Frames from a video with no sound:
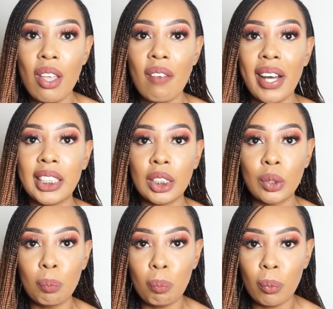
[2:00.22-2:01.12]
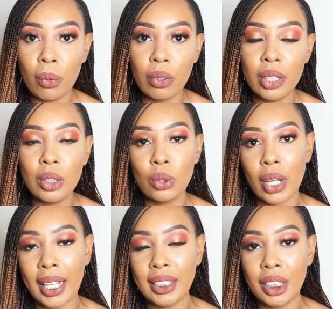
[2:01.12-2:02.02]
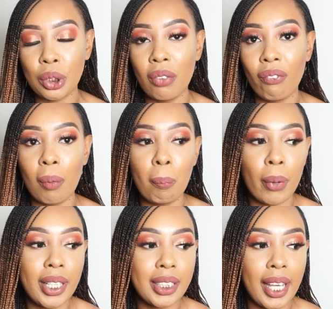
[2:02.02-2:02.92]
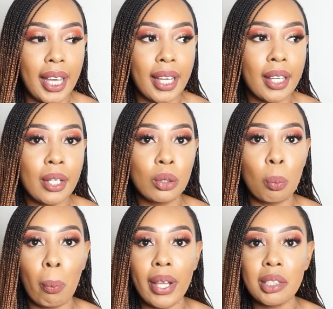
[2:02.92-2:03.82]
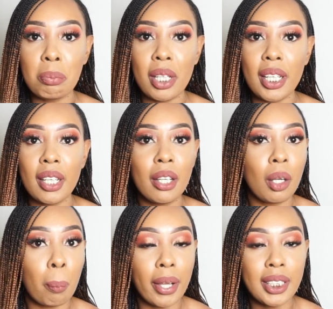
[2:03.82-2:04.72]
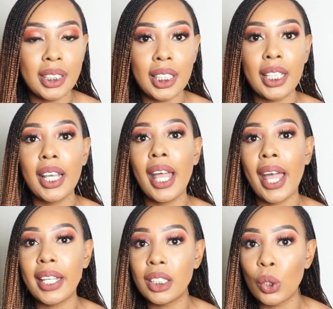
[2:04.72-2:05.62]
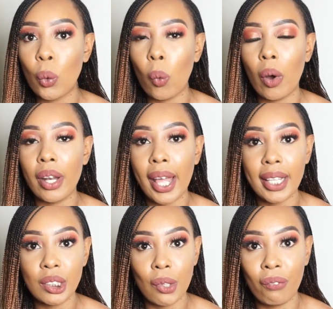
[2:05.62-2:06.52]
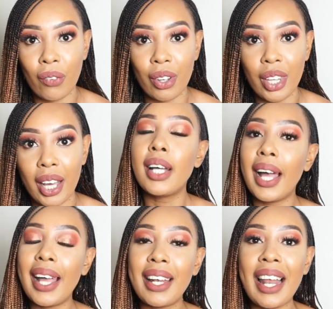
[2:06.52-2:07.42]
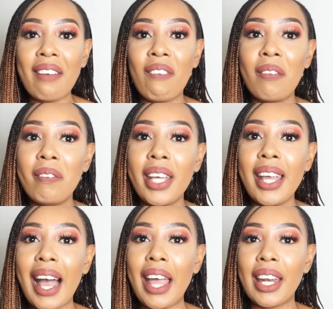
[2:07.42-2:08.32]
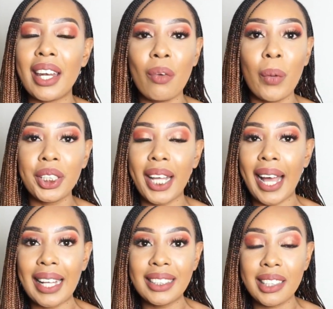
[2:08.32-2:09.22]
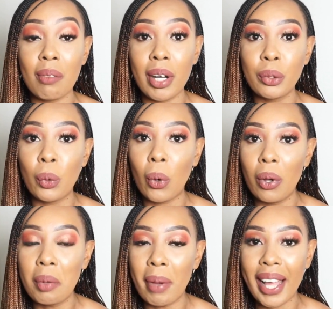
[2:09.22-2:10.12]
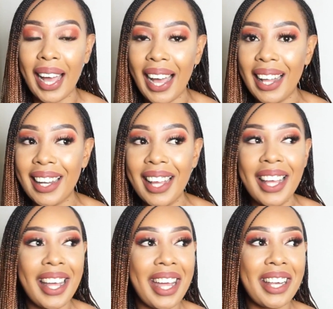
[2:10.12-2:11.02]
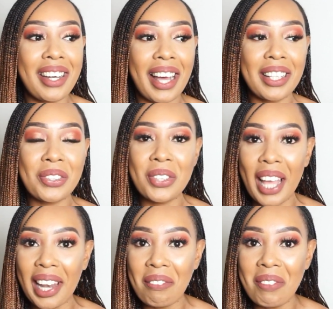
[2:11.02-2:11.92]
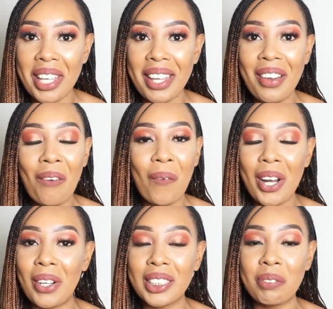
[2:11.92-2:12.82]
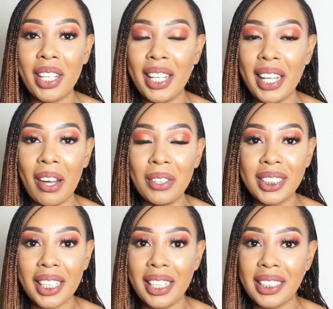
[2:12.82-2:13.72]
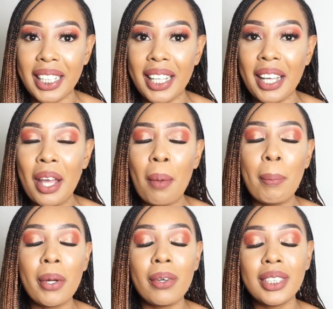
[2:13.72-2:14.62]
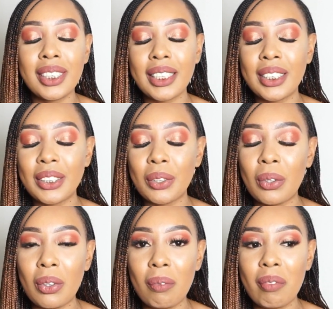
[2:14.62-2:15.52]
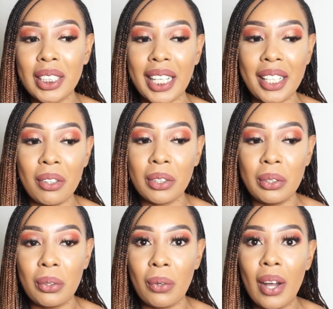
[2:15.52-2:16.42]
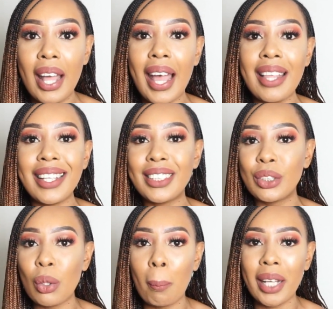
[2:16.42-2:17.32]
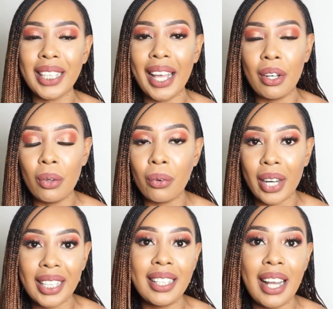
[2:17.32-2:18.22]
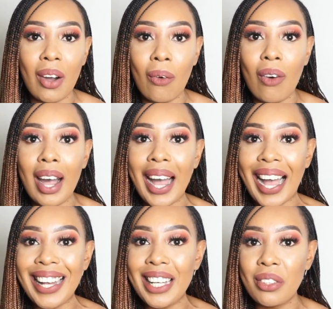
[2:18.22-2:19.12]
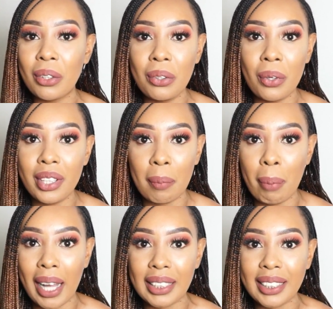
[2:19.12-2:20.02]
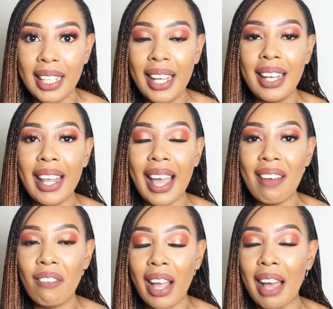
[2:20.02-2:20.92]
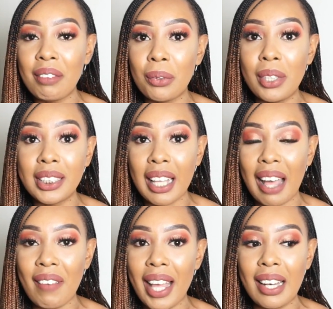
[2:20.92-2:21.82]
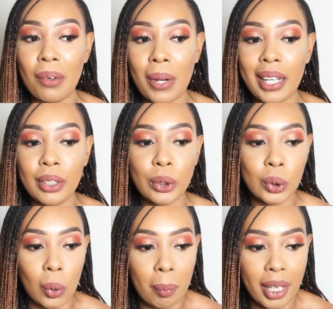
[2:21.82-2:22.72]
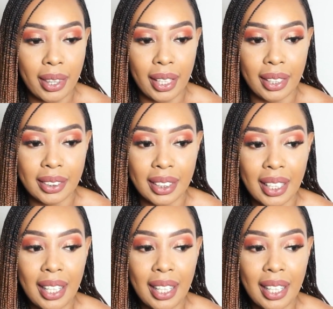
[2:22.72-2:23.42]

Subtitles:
you have a smooth transition from point A to point B to point C, and so on and so forth. And like for me, I really wish I had someone to hold my hand and to guide me when I was beginning out skin lightening, because there's so much I did not know, and there's so much I know right now I did not know in the past. Like, I've come to discover and to learn so many things